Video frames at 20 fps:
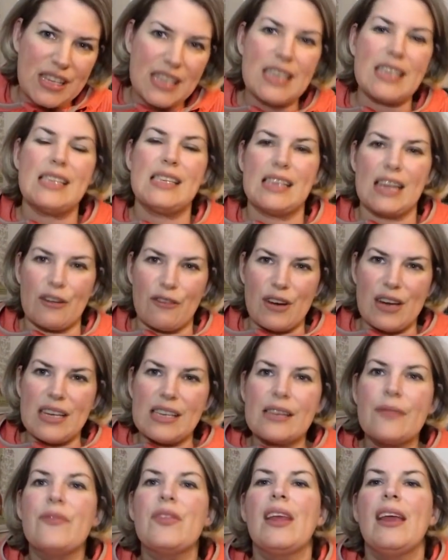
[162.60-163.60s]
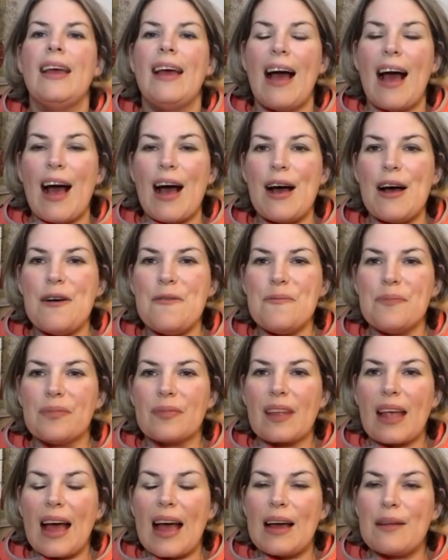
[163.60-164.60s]
series, and
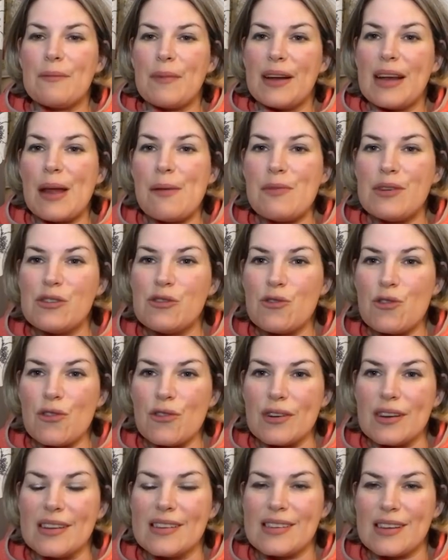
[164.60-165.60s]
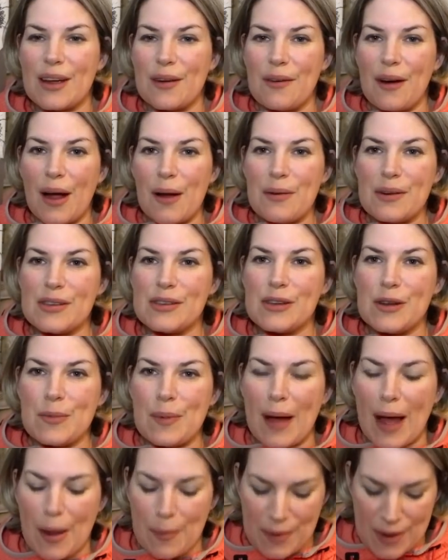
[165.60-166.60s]
my name was drawn, so I was super
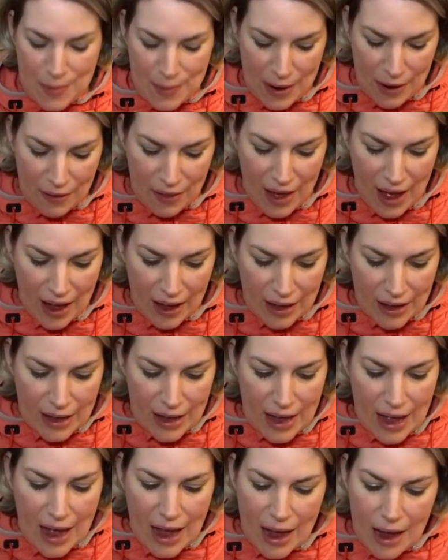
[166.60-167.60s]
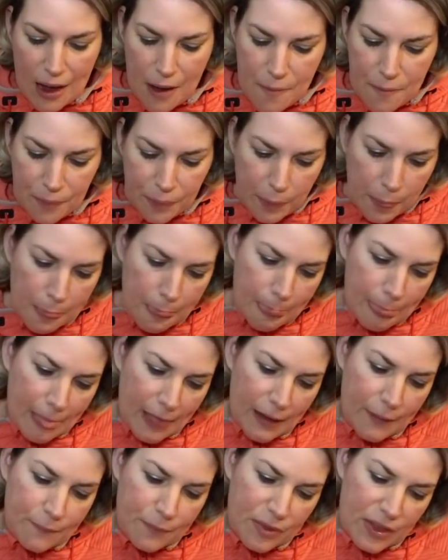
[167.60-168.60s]
happy about that.
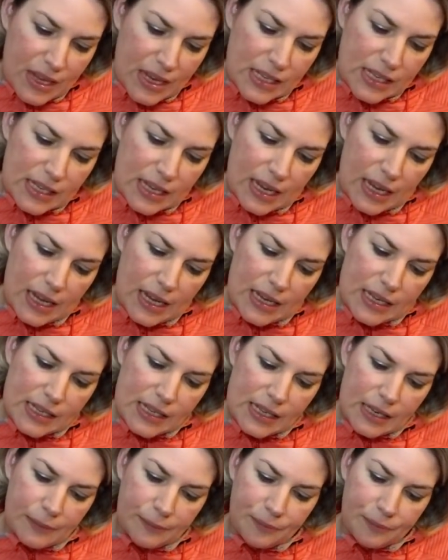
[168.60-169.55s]
This is